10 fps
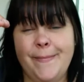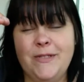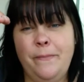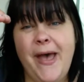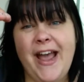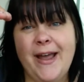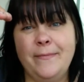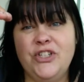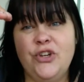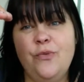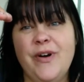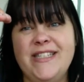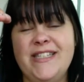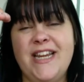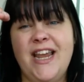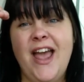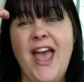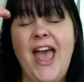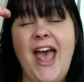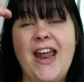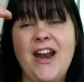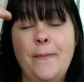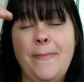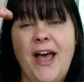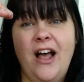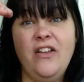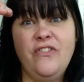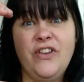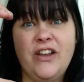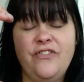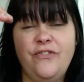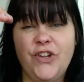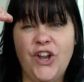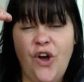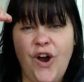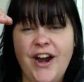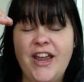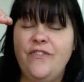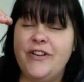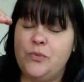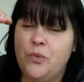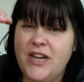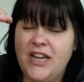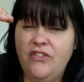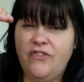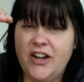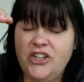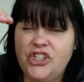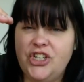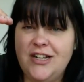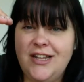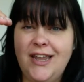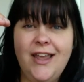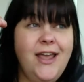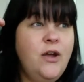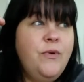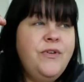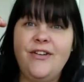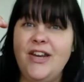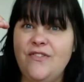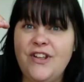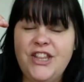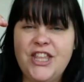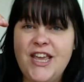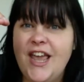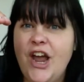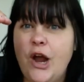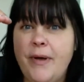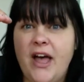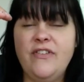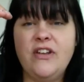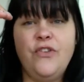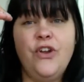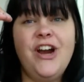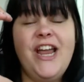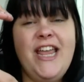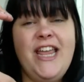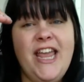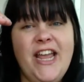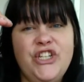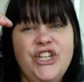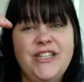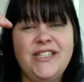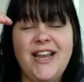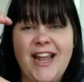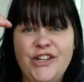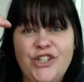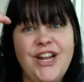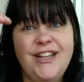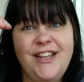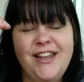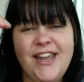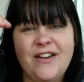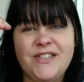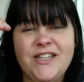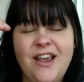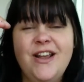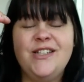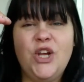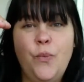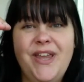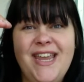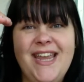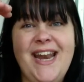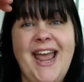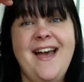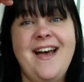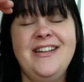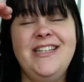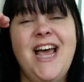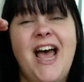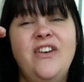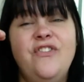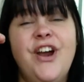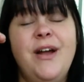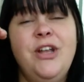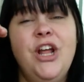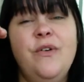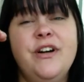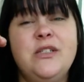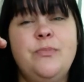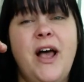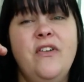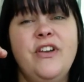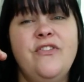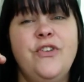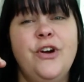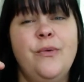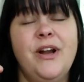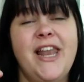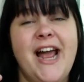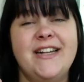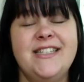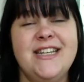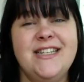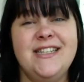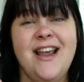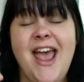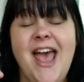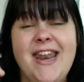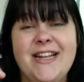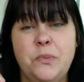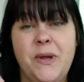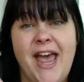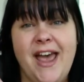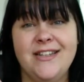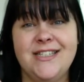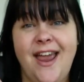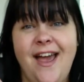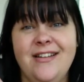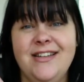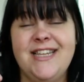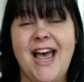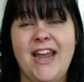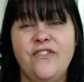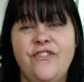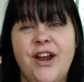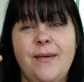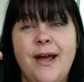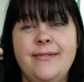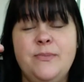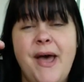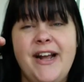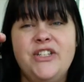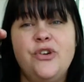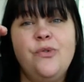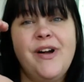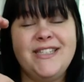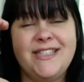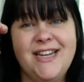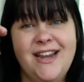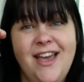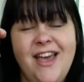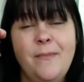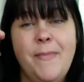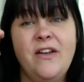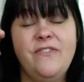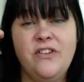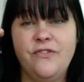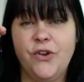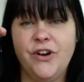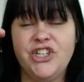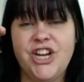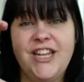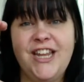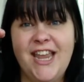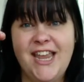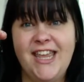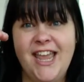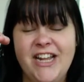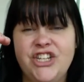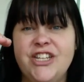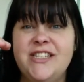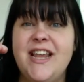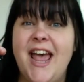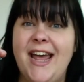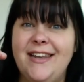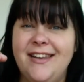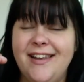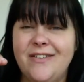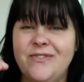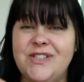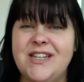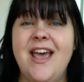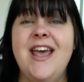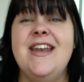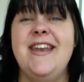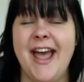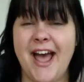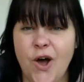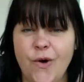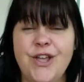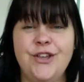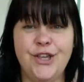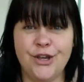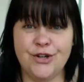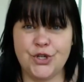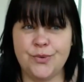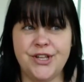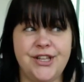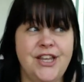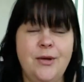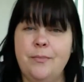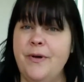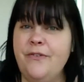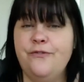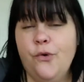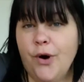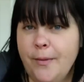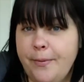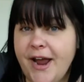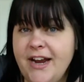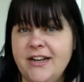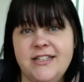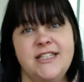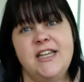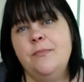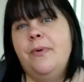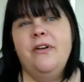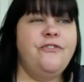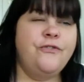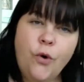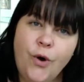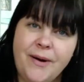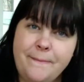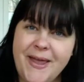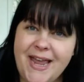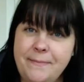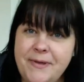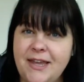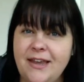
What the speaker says: comes back up to resting, and our pelvic floor, if it's working functionally, without even thinking, our pelvic floor engages and gently lifts. So we inhale, diaphragm lowers, pelvic floor relaxes. And as we exhale, diaphragm comes back to resting, pelvic floor gently engages and lifts. Now, usually before pregnancy, before baby,